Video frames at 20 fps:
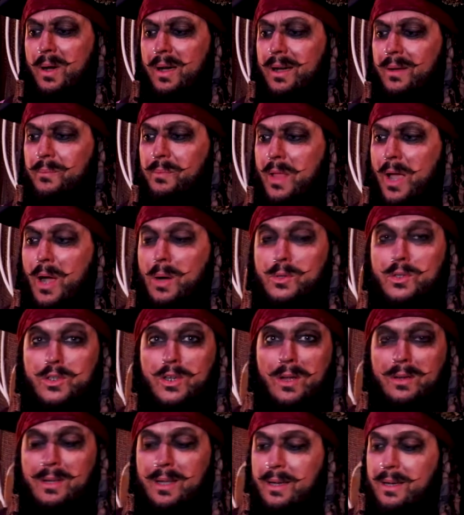uh, I'll
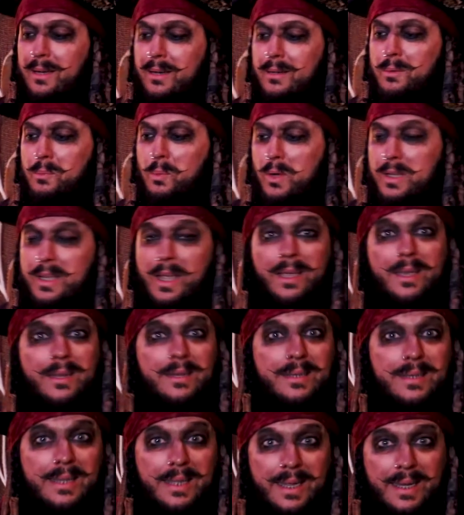show you what you're going
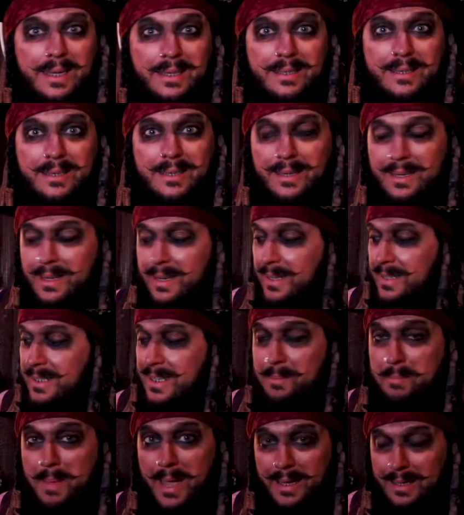to need
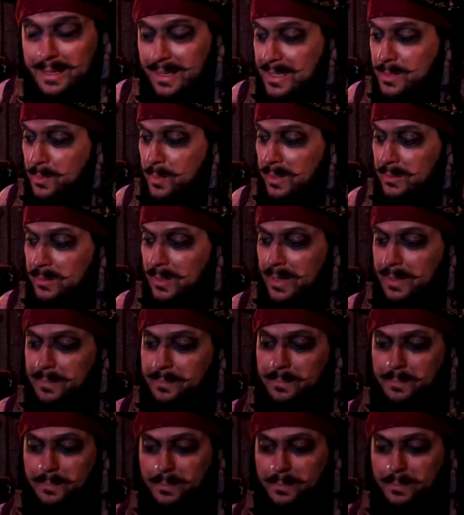to make this one, right?